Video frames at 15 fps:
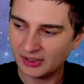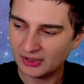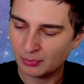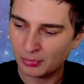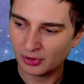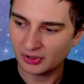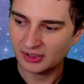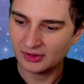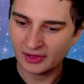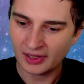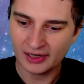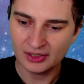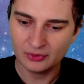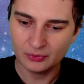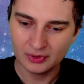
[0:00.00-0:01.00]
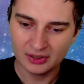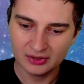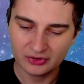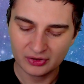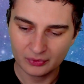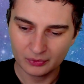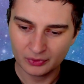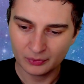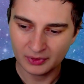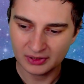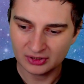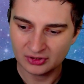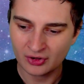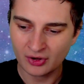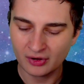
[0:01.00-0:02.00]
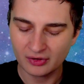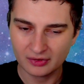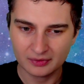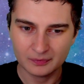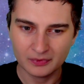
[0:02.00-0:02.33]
your body language, the way you talk,